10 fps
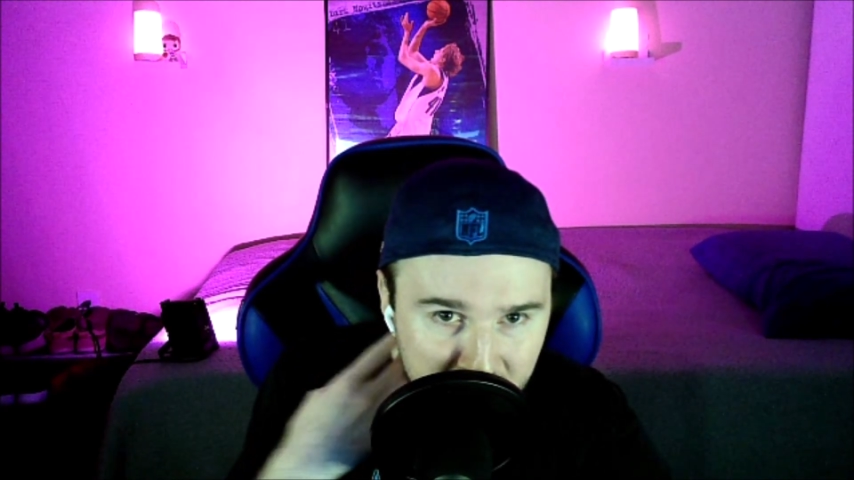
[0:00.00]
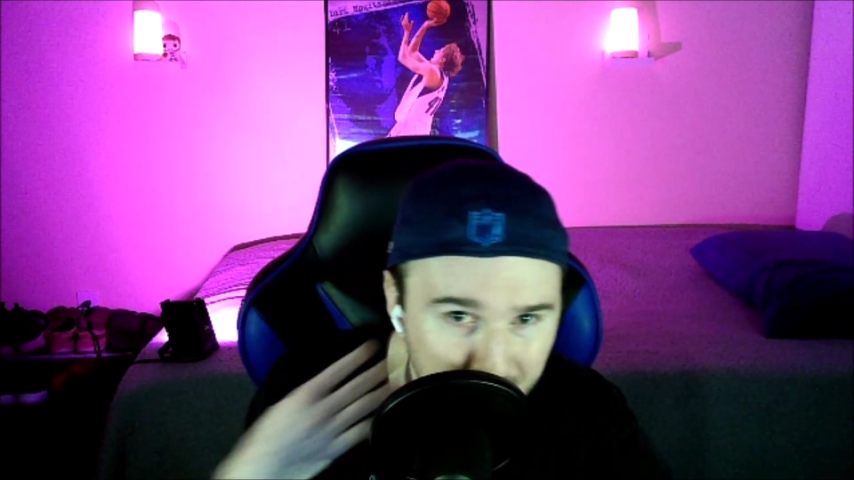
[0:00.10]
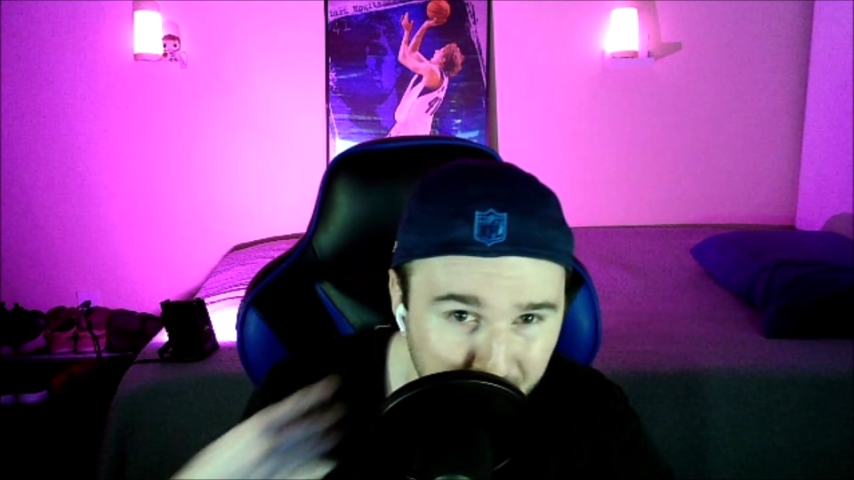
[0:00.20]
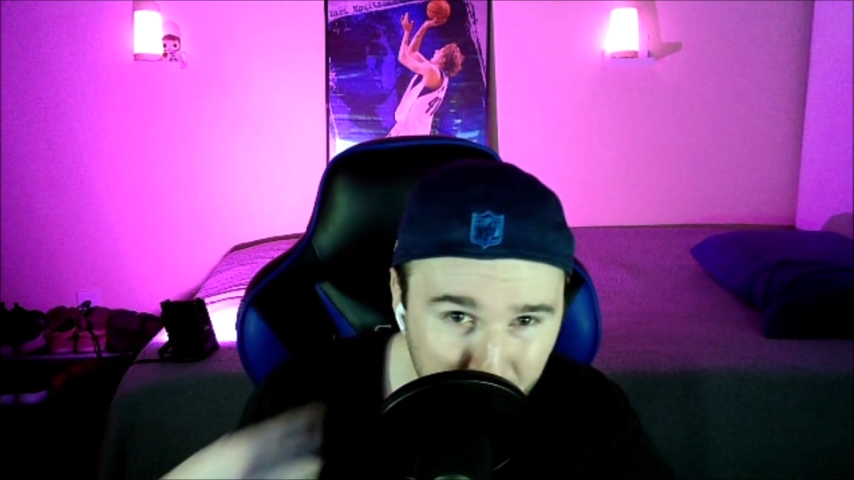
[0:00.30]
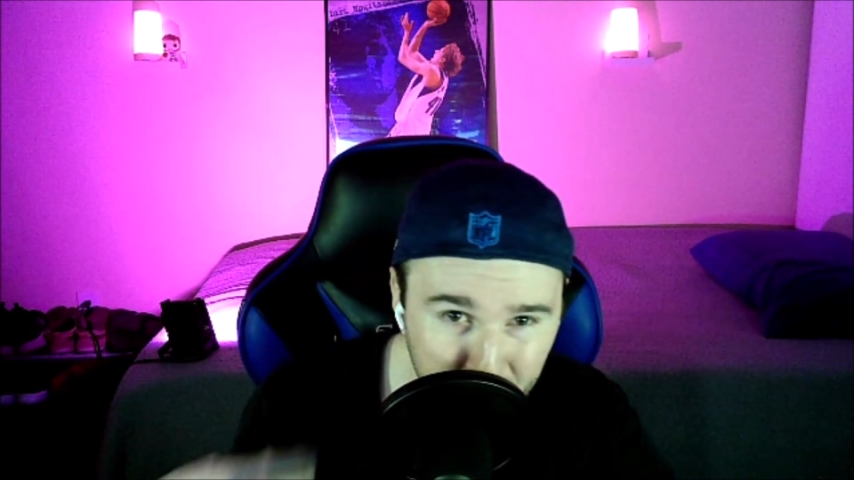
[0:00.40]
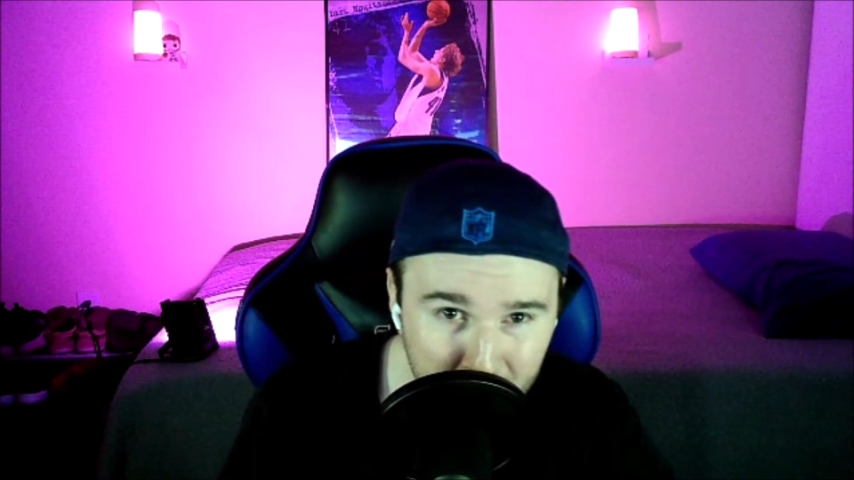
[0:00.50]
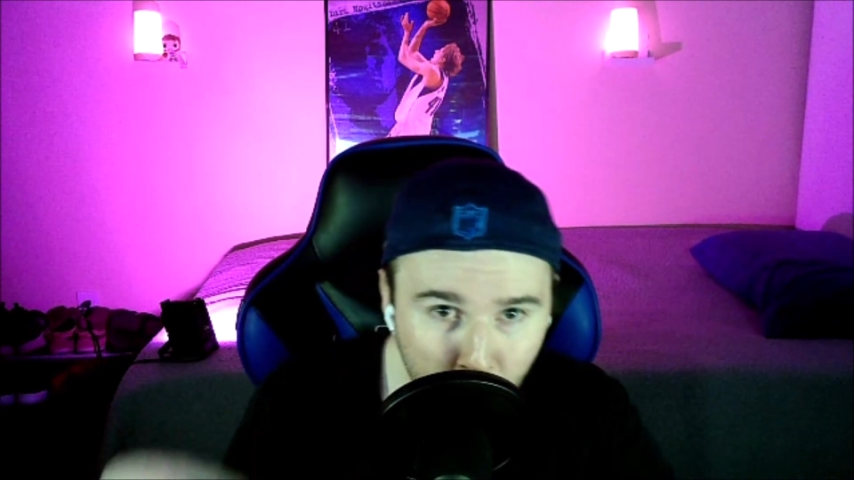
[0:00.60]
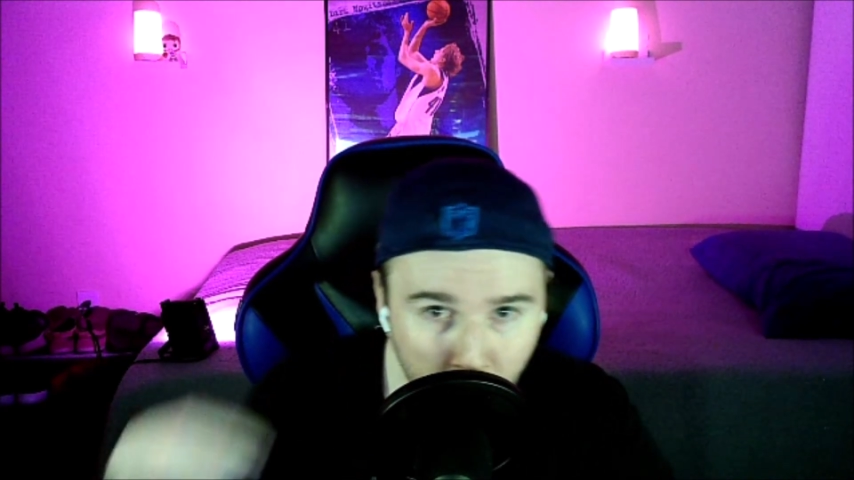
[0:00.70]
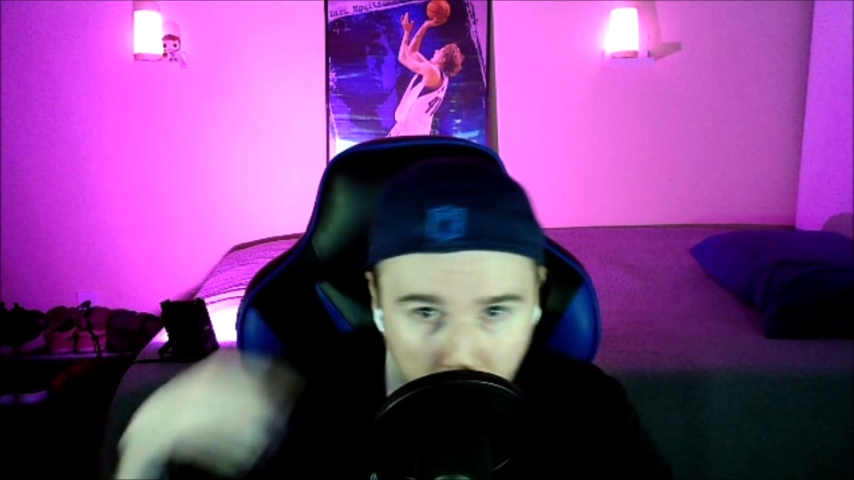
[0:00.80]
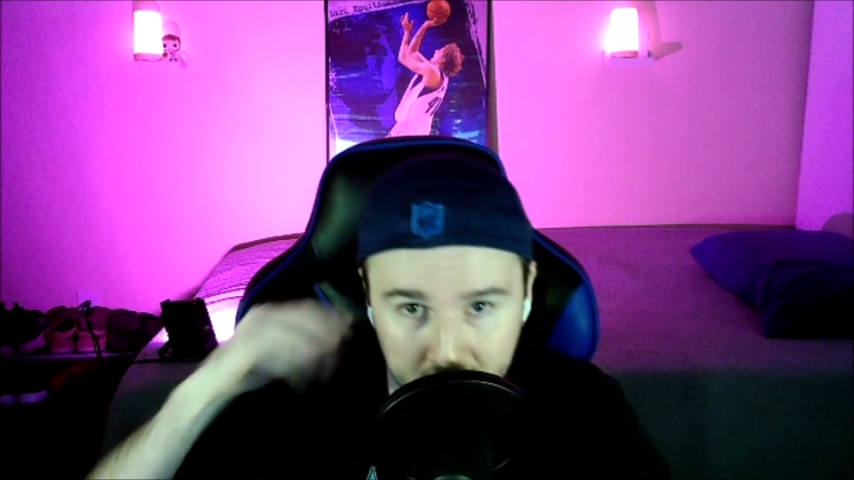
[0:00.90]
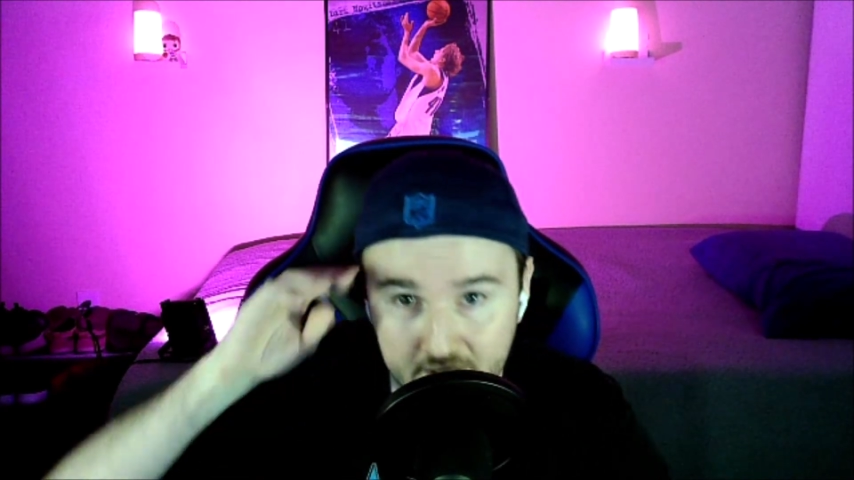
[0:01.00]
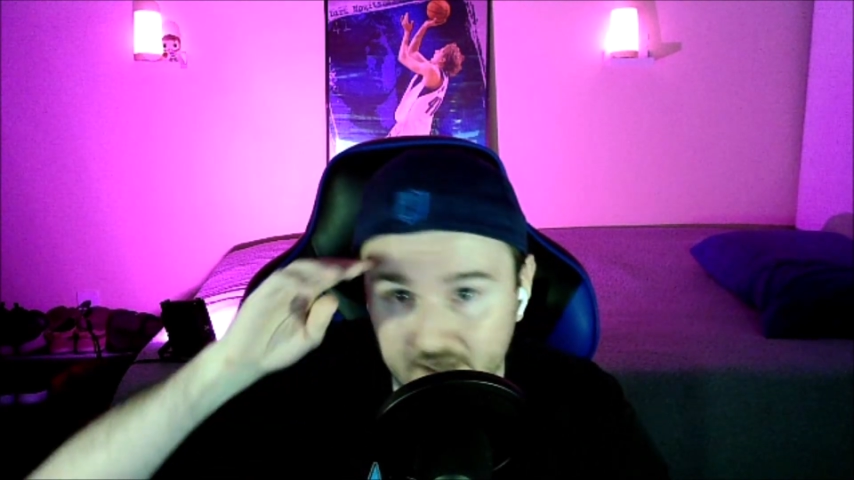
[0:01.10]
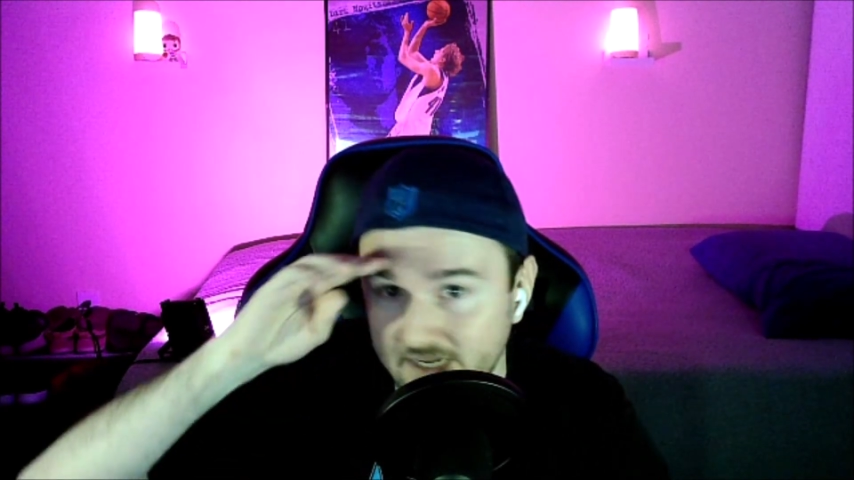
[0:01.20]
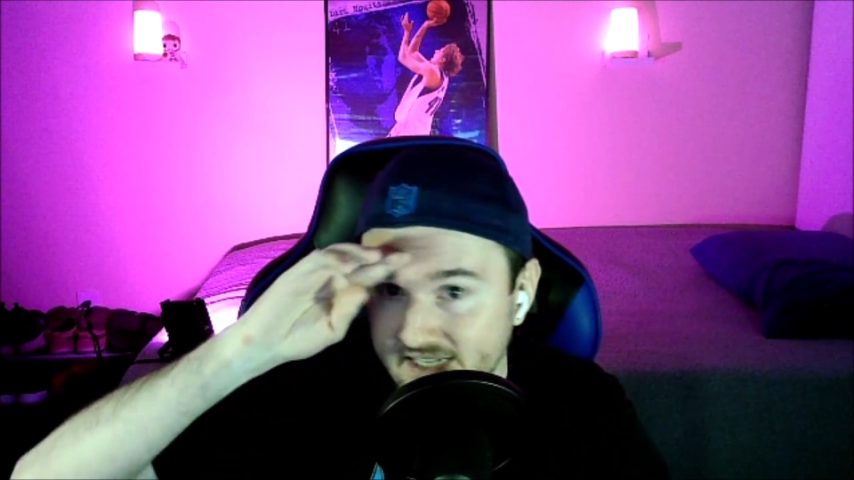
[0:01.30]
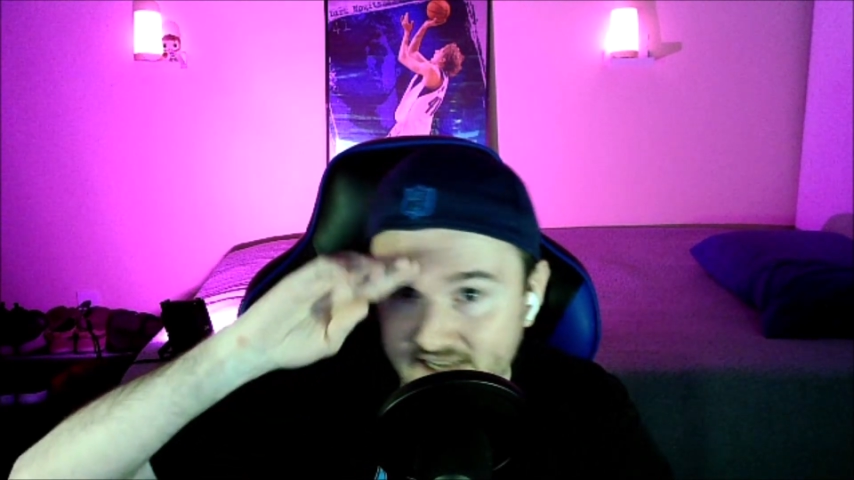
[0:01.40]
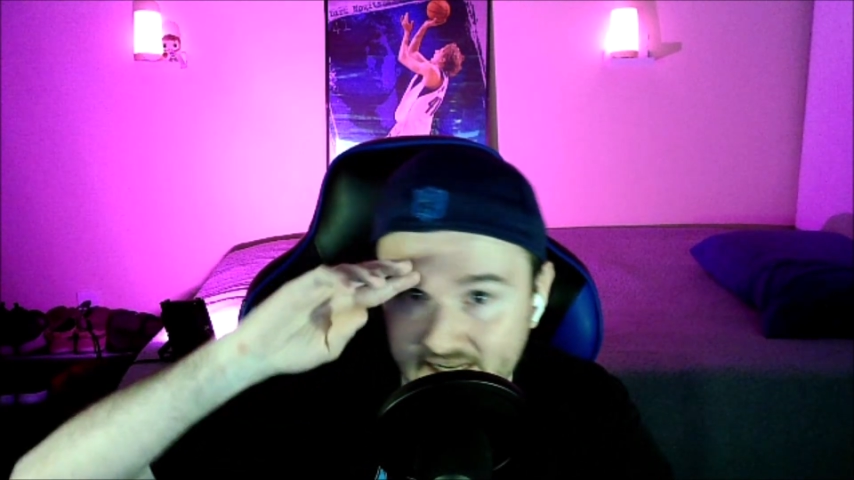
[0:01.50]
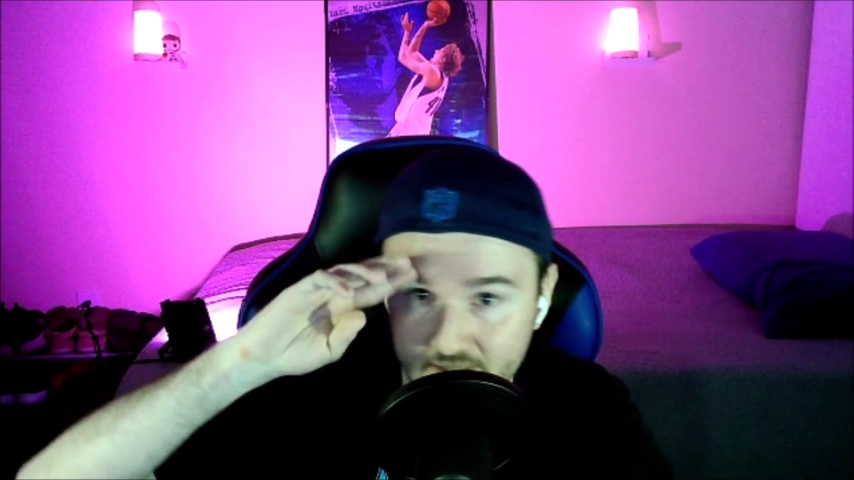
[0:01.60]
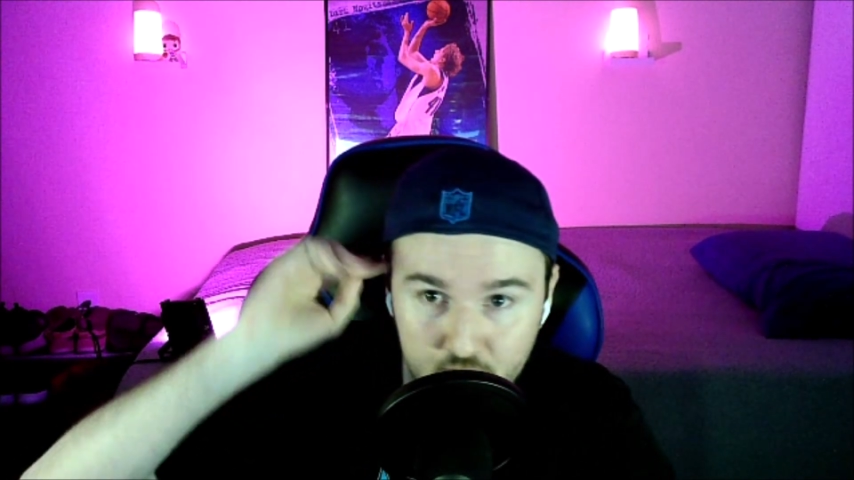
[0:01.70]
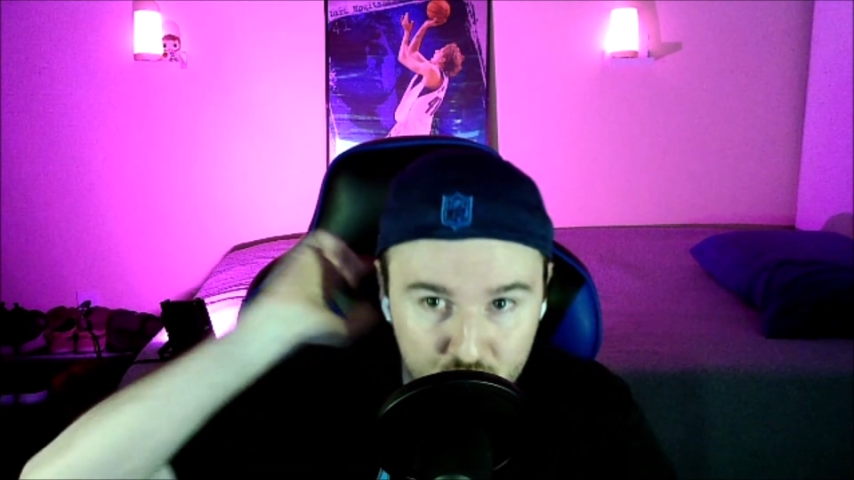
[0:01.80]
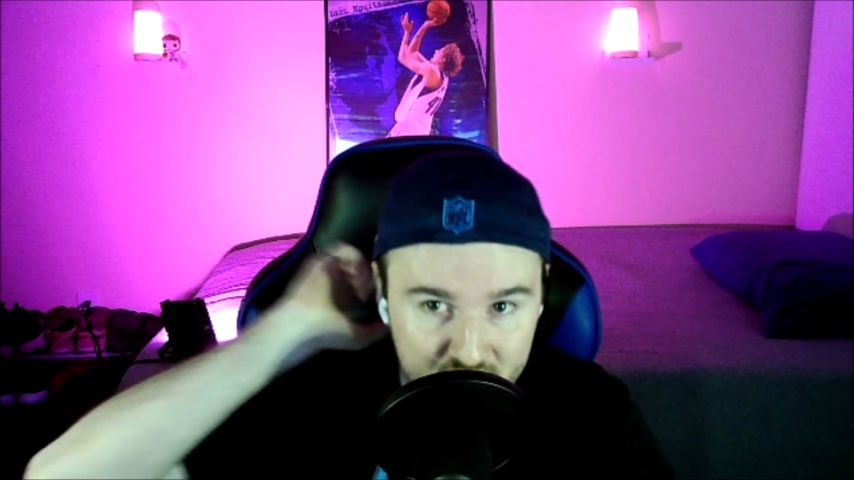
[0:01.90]
up 3-1 against St.
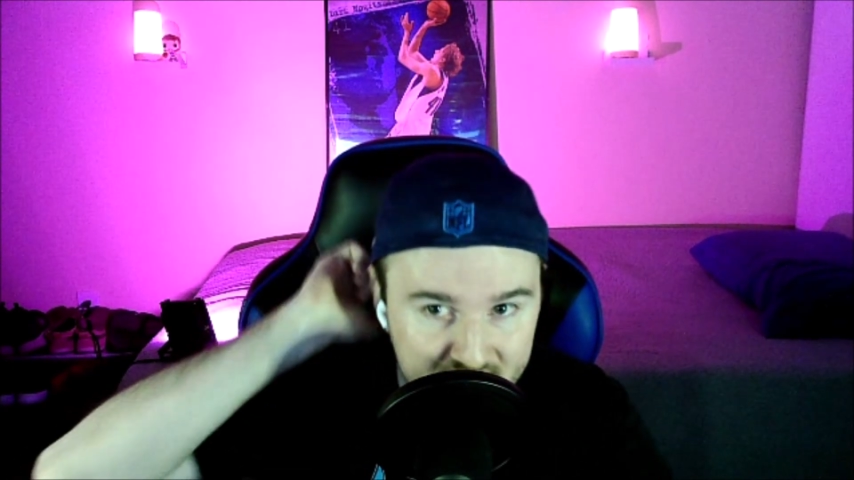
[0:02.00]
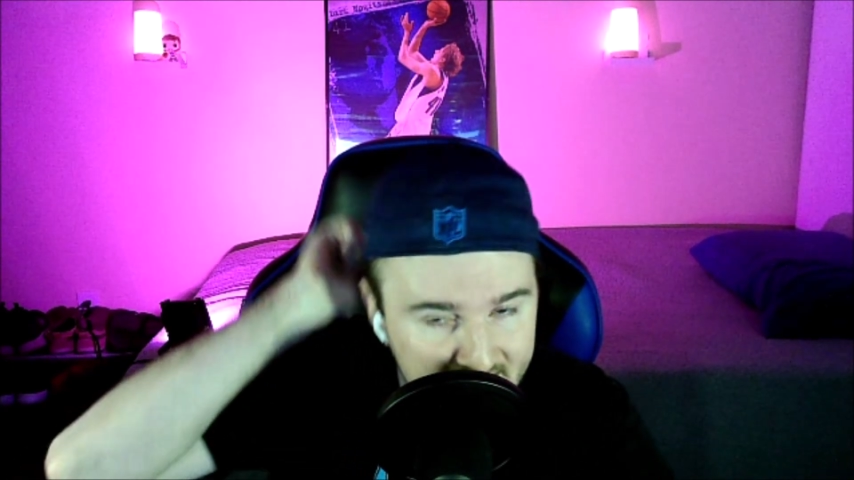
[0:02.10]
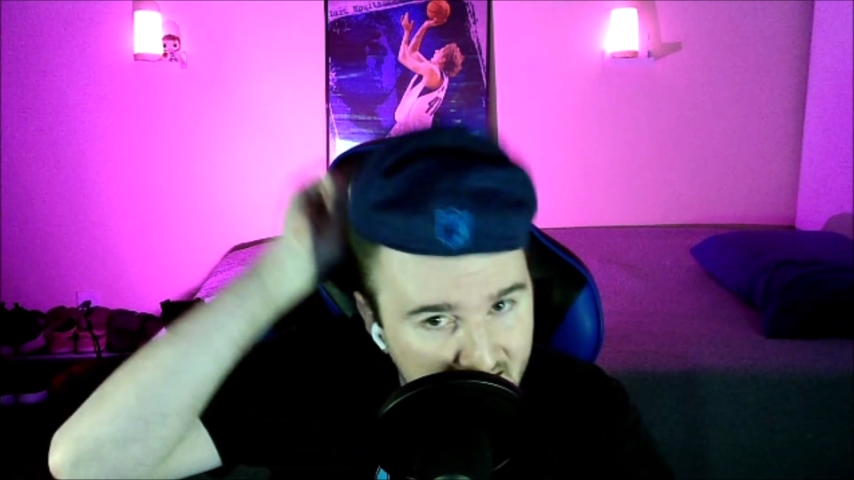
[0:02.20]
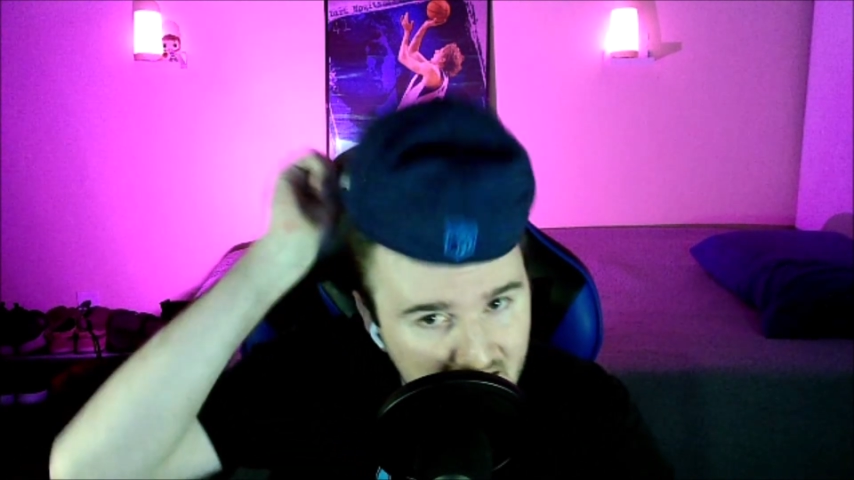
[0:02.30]
Louis.